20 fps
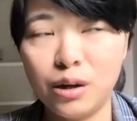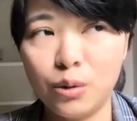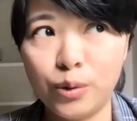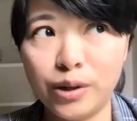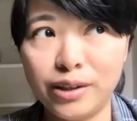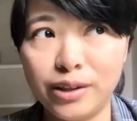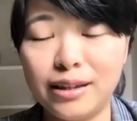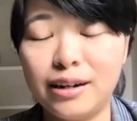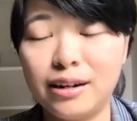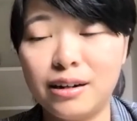
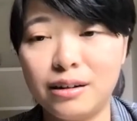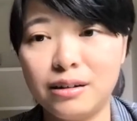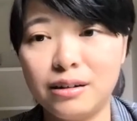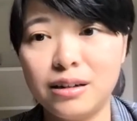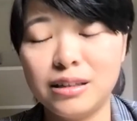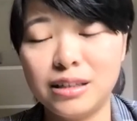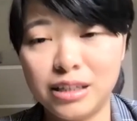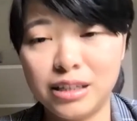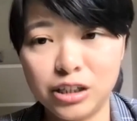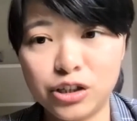with
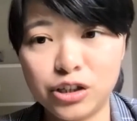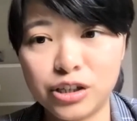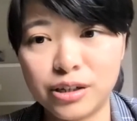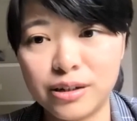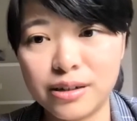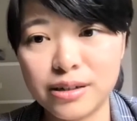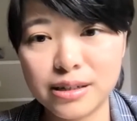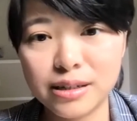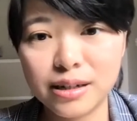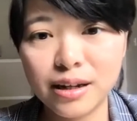their
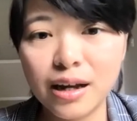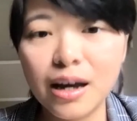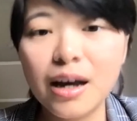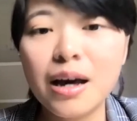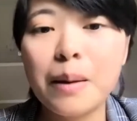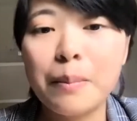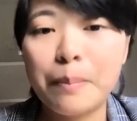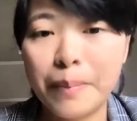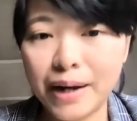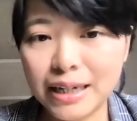teachers.
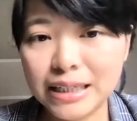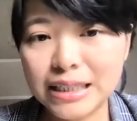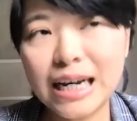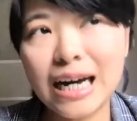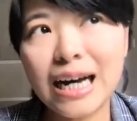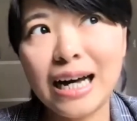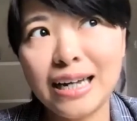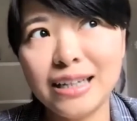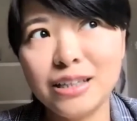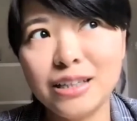But
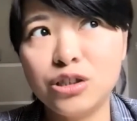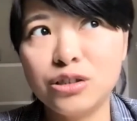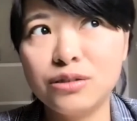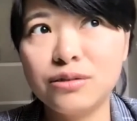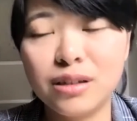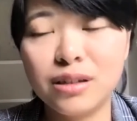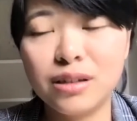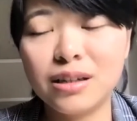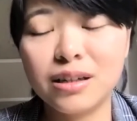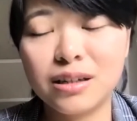I do
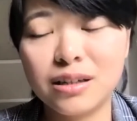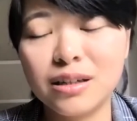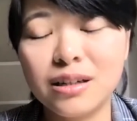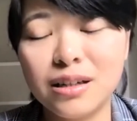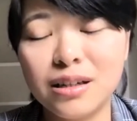think